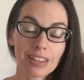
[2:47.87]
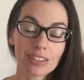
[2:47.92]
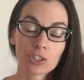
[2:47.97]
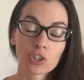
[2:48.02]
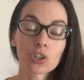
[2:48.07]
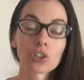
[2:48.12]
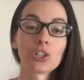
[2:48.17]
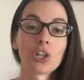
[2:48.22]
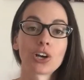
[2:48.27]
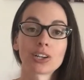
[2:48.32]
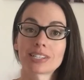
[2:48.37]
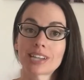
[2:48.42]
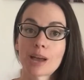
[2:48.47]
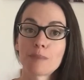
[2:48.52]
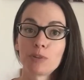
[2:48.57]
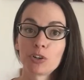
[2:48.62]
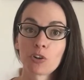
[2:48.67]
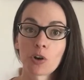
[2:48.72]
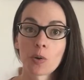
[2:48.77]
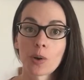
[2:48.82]
It took a long
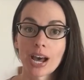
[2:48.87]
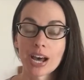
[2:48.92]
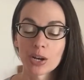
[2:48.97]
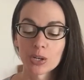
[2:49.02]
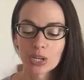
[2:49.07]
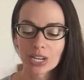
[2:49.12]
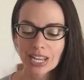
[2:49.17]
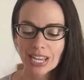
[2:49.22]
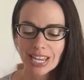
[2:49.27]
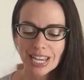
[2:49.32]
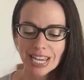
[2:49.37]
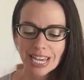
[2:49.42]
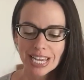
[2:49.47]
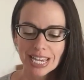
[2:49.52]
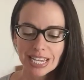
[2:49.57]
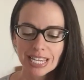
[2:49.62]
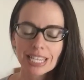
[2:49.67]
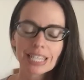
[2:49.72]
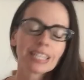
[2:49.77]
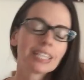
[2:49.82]
time to grow out.
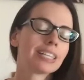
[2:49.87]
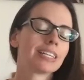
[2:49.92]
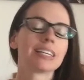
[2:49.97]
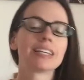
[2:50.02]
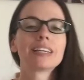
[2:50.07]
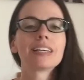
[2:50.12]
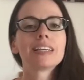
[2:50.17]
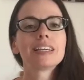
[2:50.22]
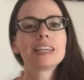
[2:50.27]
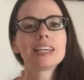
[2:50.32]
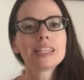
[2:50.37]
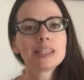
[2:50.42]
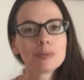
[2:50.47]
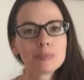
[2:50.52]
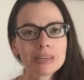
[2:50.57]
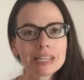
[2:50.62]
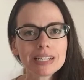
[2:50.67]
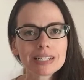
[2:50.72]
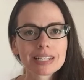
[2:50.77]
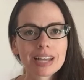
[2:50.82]
In the
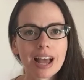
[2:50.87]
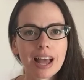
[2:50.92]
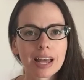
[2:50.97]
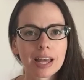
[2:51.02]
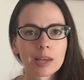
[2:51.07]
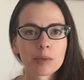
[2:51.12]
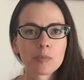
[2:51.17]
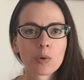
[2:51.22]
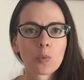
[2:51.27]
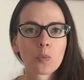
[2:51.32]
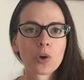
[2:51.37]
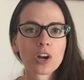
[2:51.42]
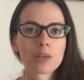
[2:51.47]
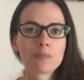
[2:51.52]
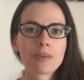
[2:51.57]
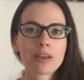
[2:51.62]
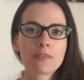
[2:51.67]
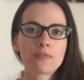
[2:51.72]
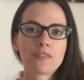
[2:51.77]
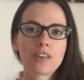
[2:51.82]
meantime, one
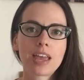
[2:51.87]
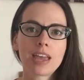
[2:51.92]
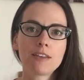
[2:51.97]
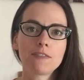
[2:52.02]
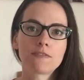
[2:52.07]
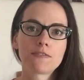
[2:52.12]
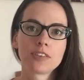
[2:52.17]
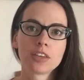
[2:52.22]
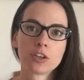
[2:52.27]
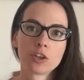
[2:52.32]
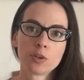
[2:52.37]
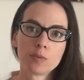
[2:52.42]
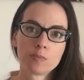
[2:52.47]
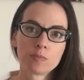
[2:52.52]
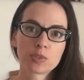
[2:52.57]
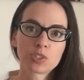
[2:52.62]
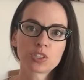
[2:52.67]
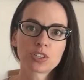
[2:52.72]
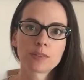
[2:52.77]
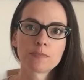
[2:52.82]
of my fave
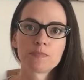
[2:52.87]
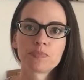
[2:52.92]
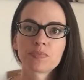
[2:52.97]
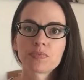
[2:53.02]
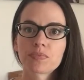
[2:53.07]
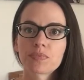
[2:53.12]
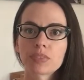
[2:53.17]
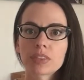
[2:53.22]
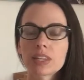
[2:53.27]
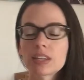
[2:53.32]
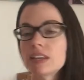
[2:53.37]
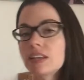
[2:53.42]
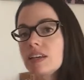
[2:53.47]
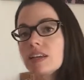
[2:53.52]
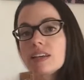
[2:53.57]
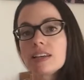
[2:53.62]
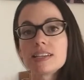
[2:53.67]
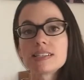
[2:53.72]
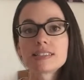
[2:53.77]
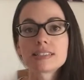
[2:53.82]
films
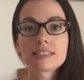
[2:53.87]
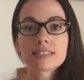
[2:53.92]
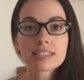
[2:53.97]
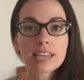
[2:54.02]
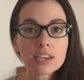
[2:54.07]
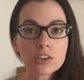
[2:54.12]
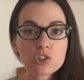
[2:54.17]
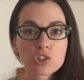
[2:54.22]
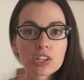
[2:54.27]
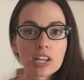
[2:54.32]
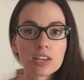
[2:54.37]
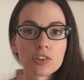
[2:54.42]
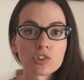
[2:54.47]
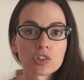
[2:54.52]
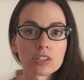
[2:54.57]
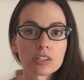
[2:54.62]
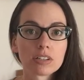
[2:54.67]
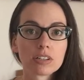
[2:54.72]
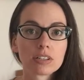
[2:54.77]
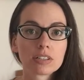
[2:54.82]
is The Station
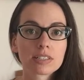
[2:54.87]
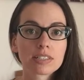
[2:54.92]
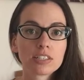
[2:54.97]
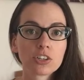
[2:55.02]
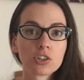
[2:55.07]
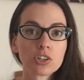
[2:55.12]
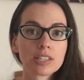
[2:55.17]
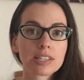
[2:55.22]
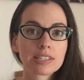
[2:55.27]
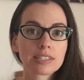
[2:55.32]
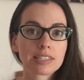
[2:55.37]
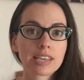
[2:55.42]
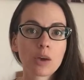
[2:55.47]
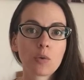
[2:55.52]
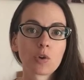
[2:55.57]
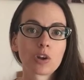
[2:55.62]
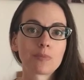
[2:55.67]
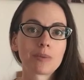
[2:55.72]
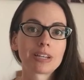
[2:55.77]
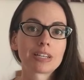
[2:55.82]
Agent. Still to this day,
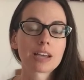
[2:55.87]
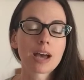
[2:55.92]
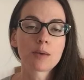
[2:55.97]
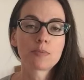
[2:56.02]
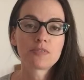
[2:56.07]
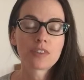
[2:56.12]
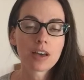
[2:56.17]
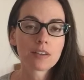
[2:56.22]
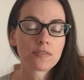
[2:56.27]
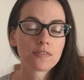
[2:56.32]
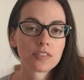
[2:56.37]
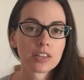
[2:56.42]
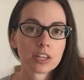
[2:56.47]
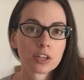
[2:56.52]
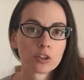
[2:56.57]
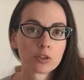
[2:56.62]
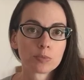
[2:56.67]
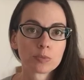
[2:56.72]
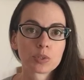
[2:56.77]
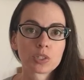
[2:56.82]
one of my top five
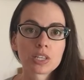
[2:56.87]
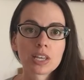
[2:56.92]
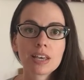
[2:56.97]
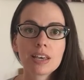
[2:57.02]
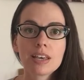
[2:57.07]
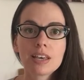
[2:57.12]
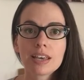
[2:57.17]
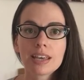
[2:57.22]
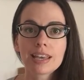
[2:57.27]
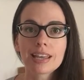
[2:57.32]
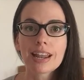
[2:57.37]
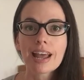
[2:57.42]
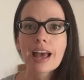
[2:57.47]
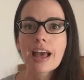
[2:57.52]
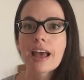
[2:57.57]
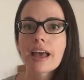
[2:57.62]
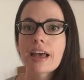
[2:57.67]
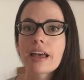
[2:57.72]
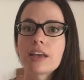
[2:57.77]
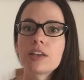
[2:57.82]
films. It
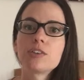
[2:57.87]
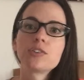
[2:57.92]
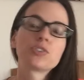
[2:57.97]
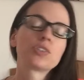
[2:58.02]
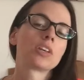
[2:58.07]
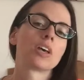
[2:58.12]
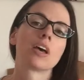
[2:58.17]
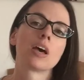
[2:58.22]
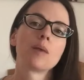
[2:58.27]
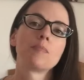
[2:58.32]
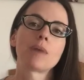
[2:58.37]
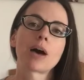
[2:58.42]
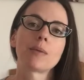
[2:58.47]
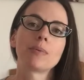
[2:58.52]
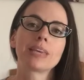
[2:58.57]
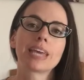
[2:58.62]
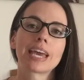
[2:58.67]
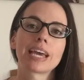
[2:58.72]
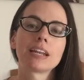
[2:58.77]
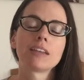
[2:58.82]
has
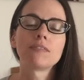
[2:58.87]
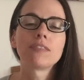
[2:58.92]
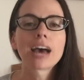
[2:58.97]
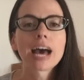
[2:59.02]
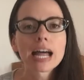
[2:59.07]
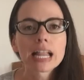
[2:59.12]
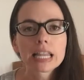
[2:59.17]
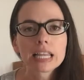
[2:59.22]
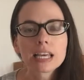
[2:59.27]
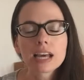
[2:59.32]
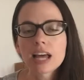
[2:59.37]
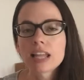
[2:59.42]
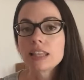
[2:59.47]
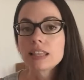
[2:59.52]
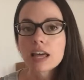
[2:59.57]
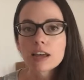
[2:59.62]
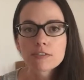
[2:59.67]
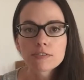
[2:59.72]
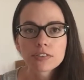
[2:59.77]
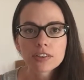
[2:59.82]
Bobby Cannavale, I
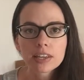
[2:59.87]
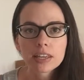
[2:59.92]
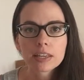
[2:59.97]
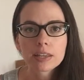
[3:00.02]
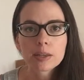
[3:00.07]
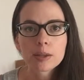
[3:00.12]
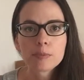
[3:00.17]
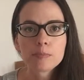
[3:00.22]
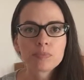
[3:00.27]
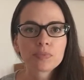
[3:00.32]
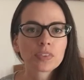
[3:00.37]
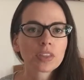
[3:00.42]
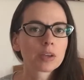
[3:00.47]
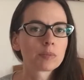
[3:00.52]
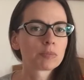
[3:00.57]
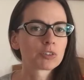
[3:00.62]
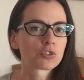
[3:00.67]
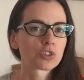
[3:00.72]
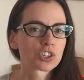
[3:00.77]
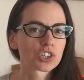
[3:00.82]
love him.
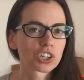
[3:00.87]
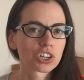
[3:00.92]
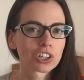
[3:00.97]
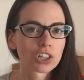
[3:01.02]
Patricia